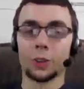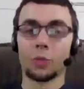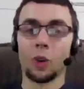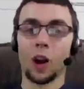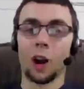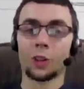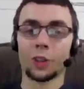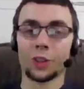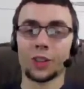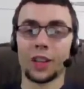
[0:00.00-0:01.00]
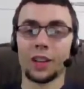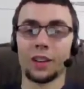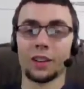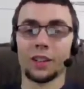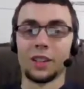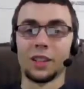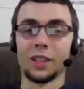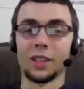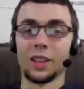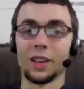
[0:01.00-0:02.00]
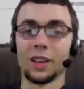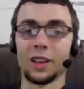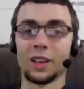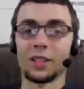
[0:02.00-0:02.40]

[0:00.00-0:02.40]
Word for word: more archers in uh,